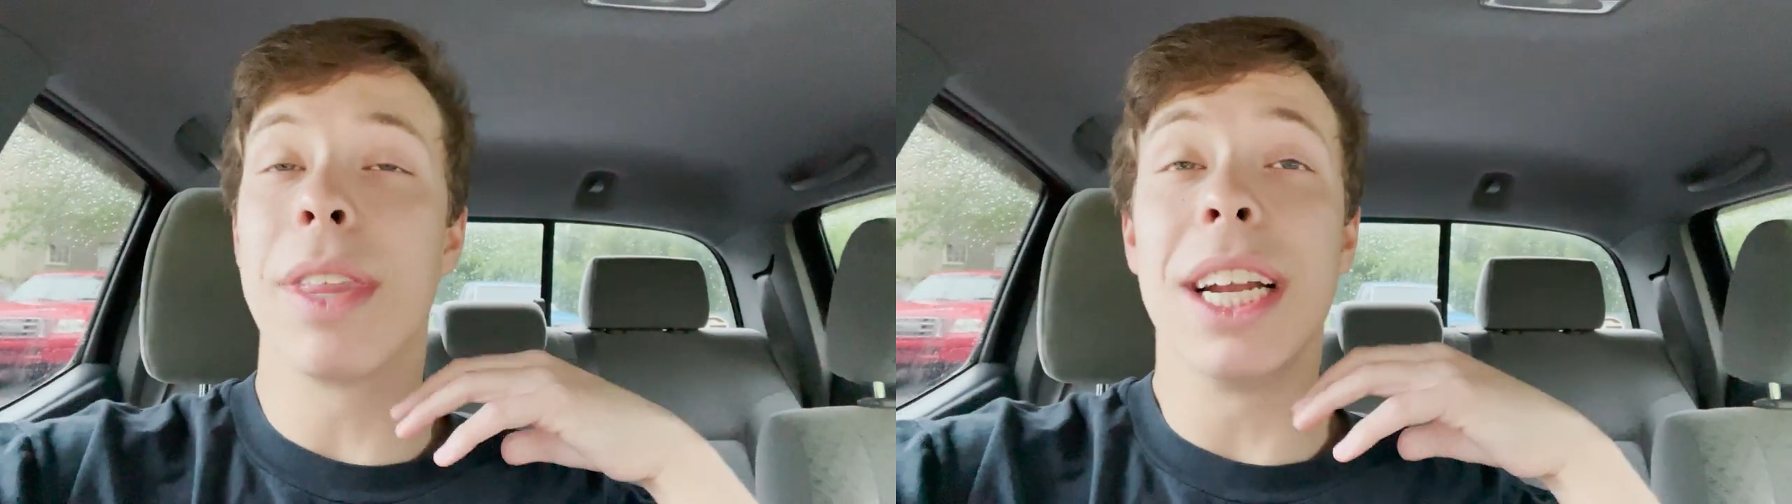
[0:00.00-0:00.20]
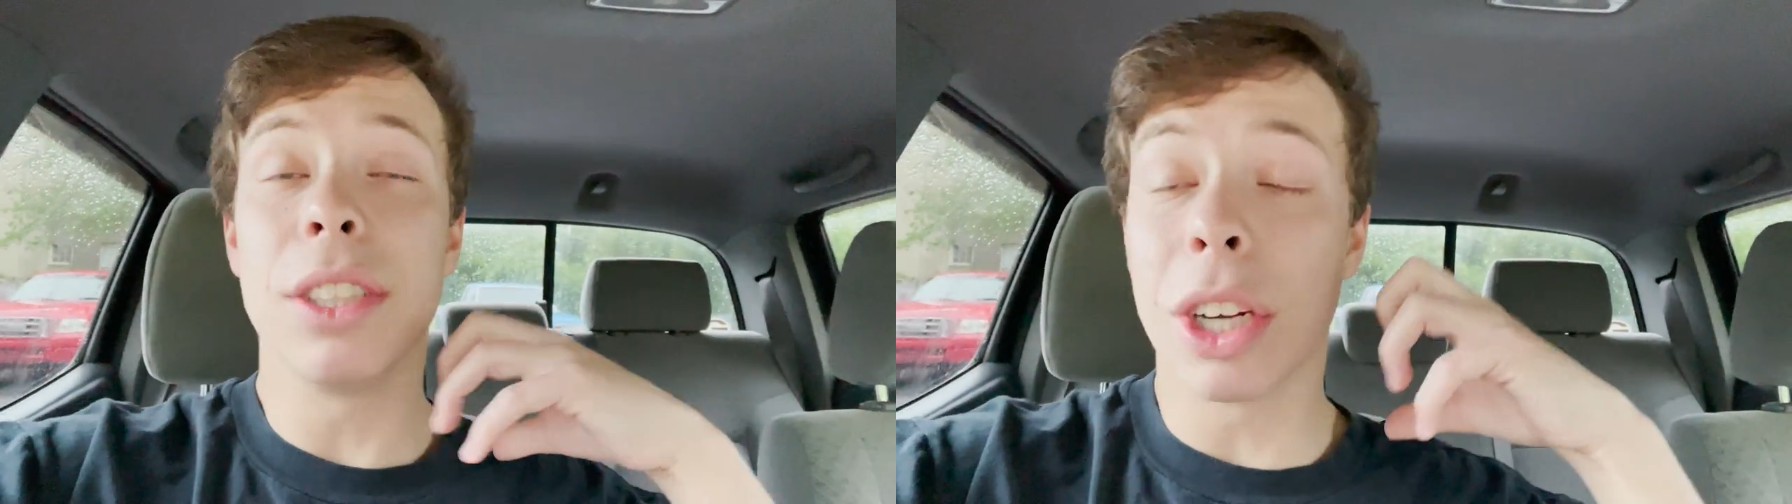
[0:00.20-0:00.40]

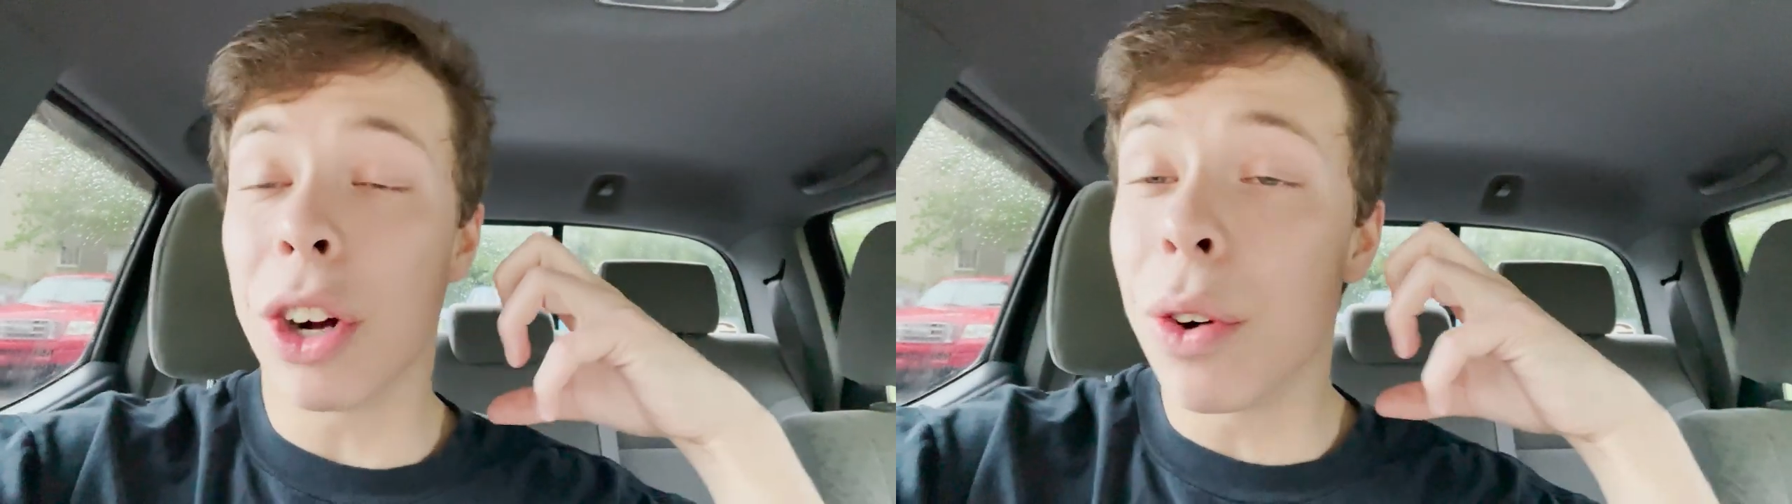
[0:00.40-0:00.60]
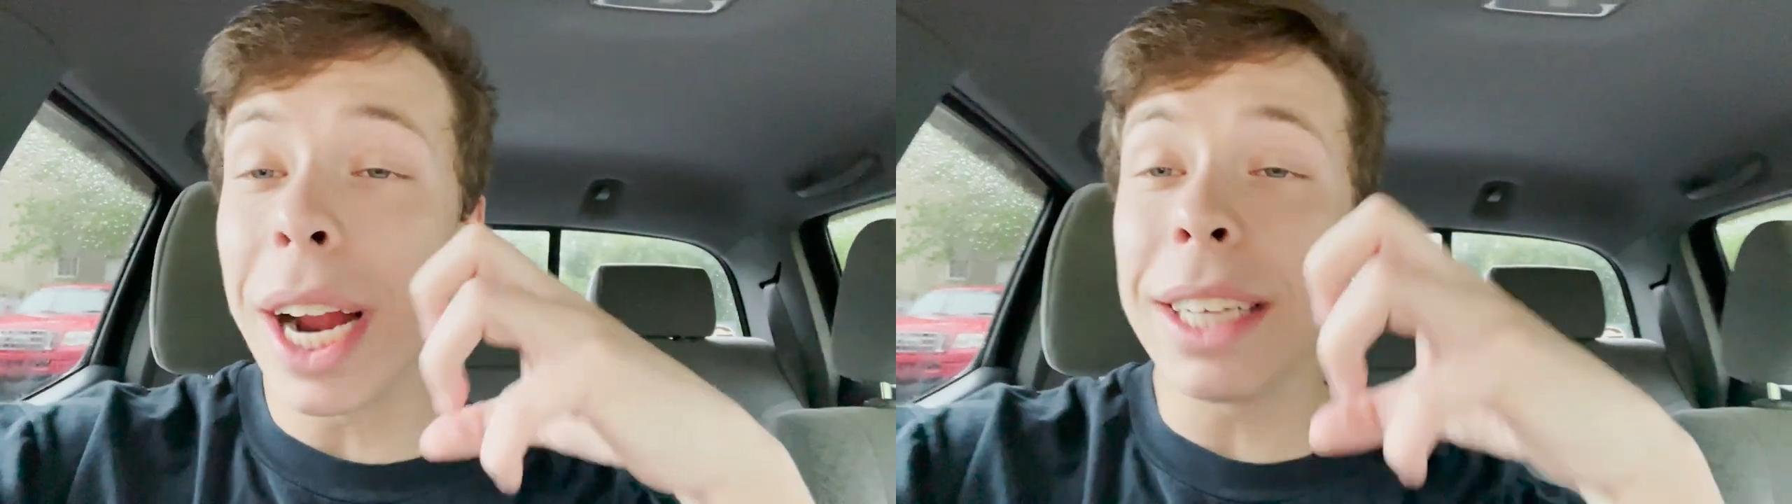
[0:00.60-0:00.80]
It is a
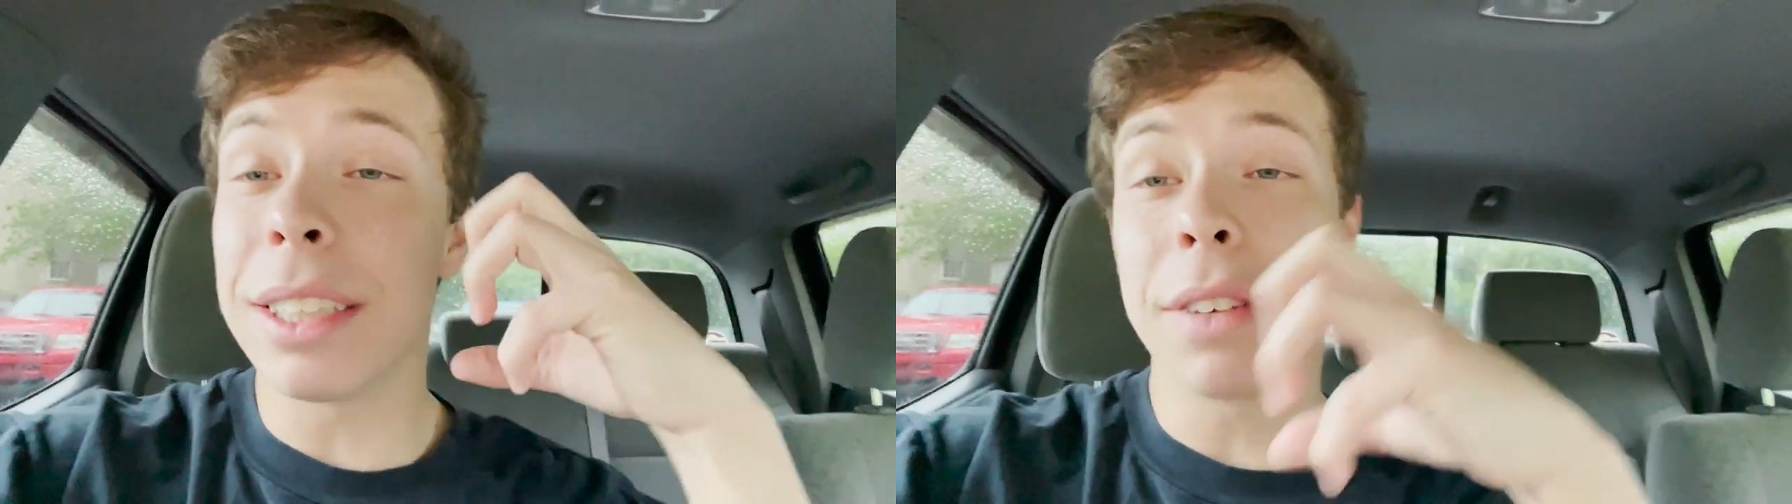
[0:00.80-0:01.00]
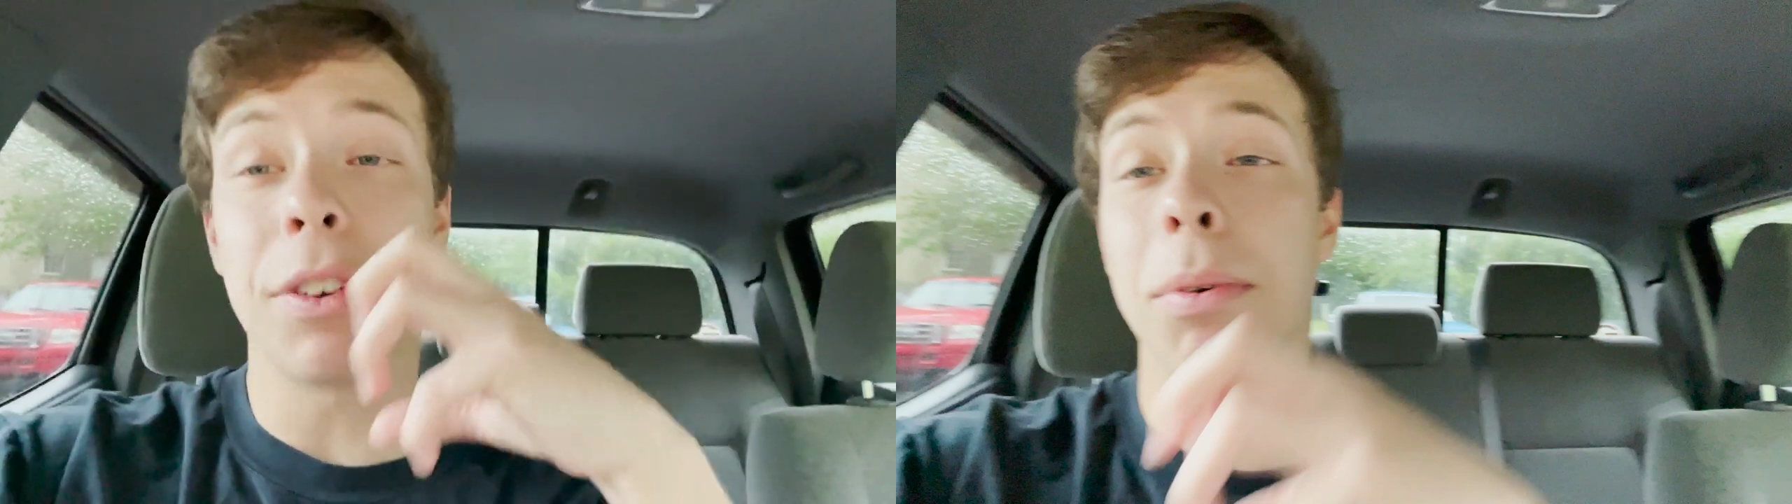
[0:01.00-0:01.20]
great
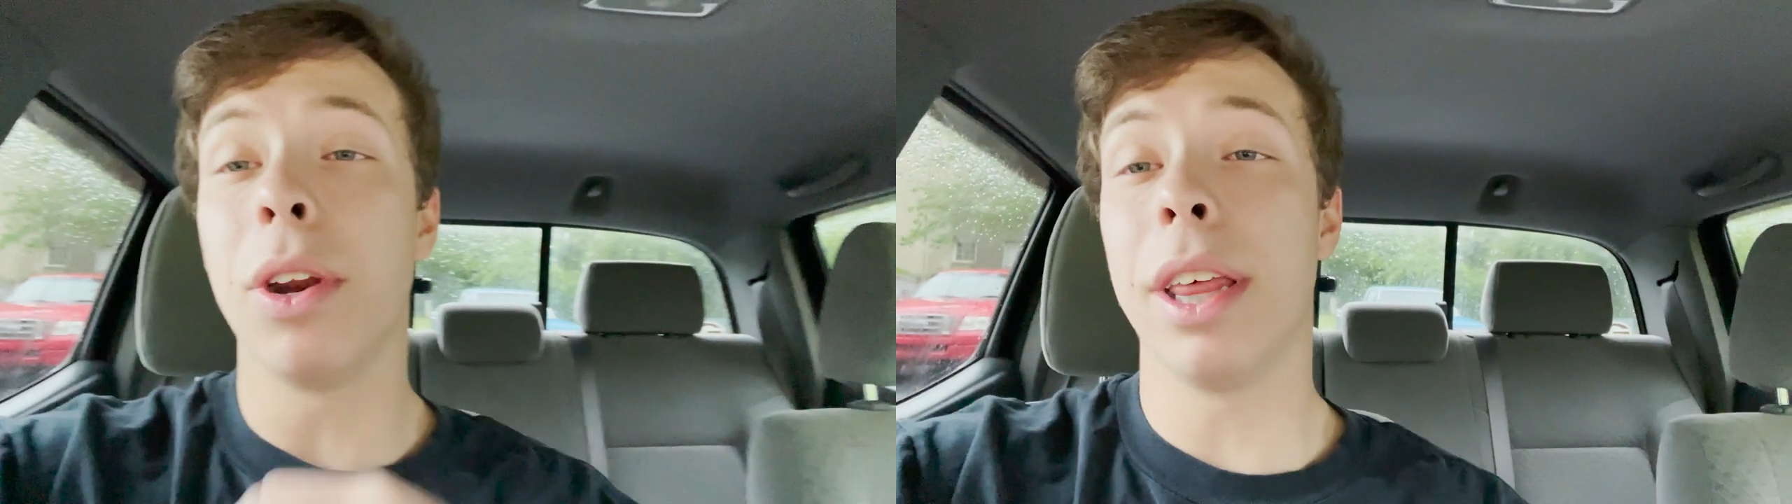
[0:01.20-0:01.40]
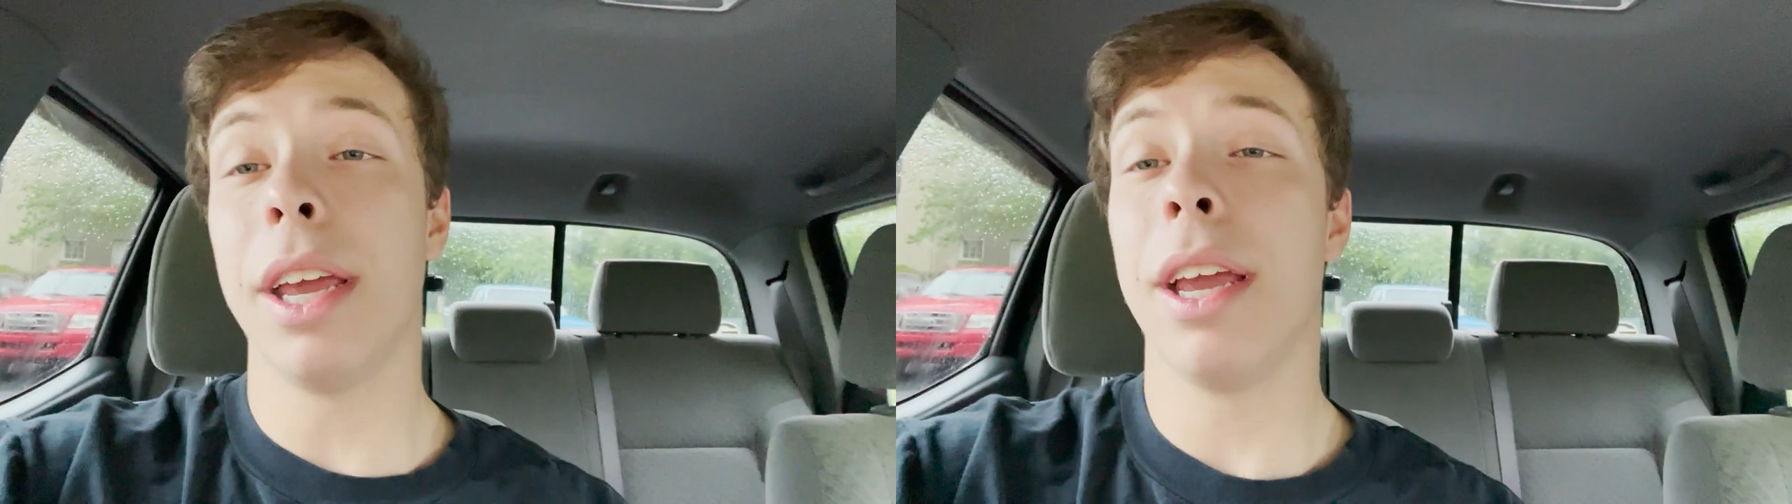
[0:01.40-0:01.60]
sense of
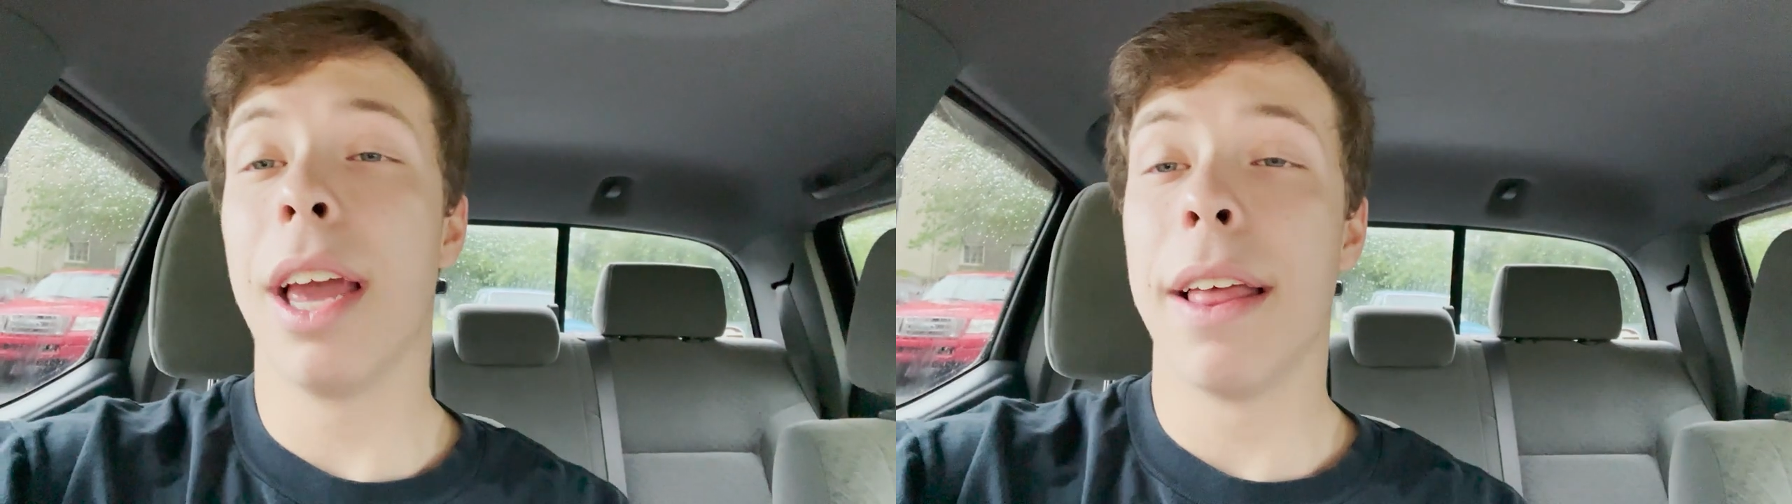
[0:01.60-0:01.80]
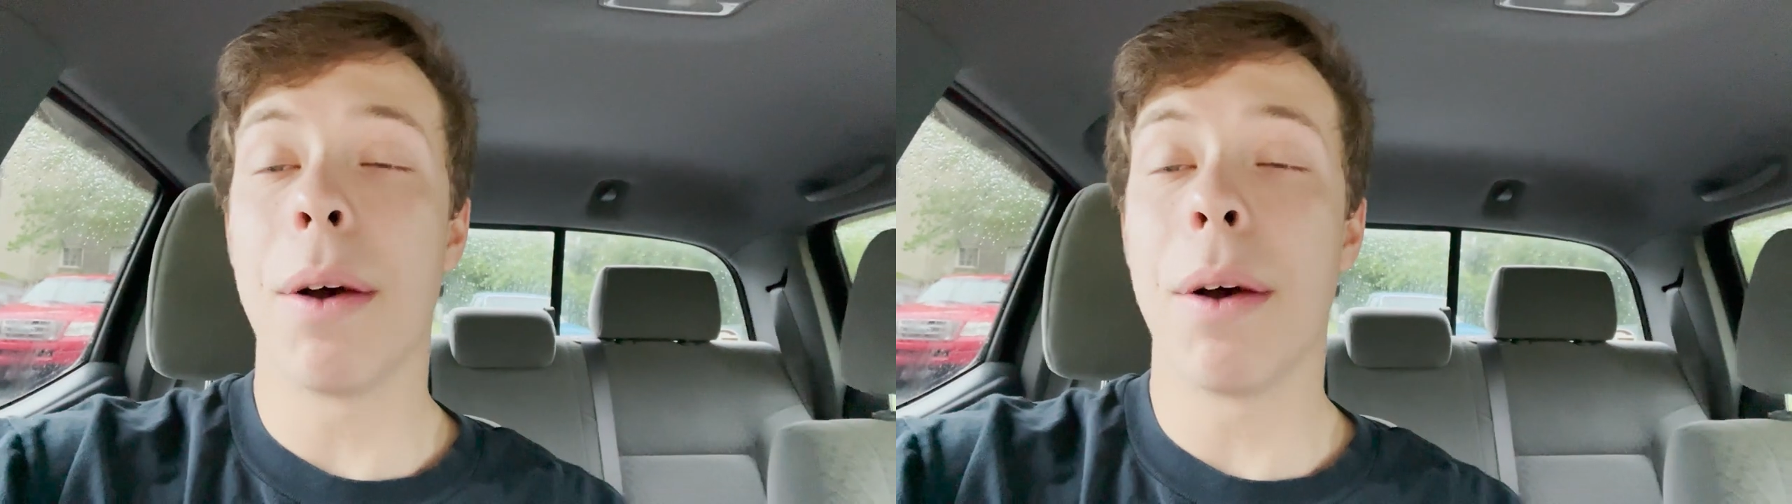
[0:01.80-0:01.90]
community